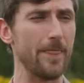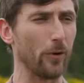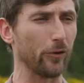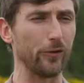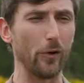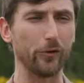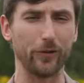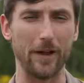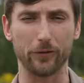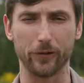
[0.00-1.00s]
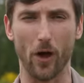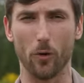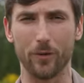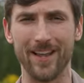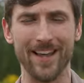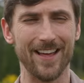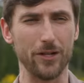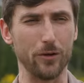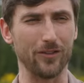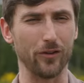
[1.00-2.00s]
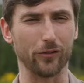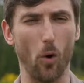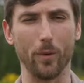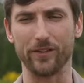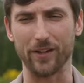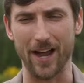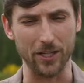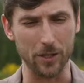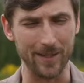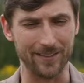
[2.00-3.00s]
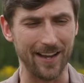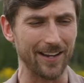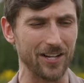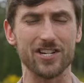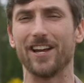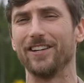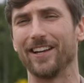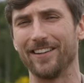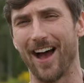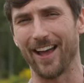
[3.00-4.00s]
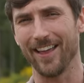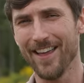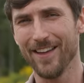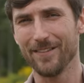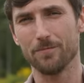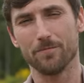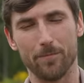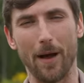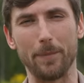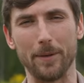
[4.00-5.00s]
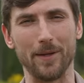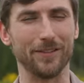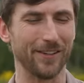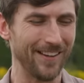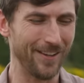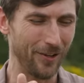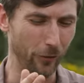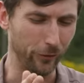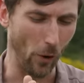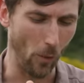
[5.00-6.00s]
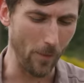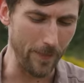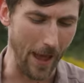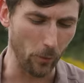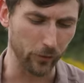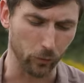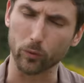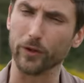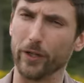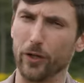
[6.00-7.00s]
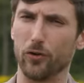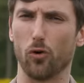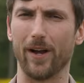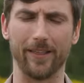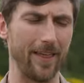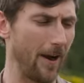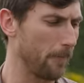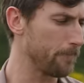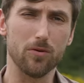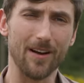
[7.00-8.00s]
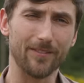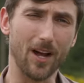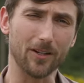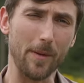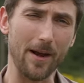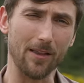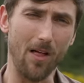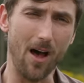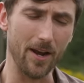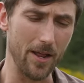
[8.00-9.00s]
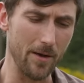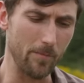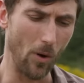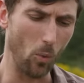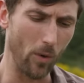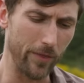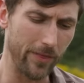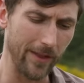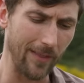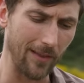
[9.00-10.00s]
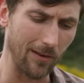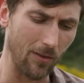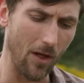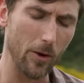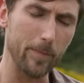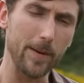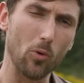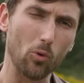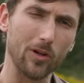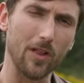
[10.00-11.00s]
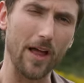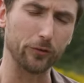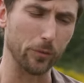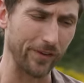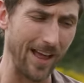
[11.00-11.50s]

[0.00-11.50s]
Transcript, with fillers: there was no safe zone. You could just always die. You could be taking a shit and you could die by BBs. So that was really good training there talked about it a lot, but one thing that a lot of people realized was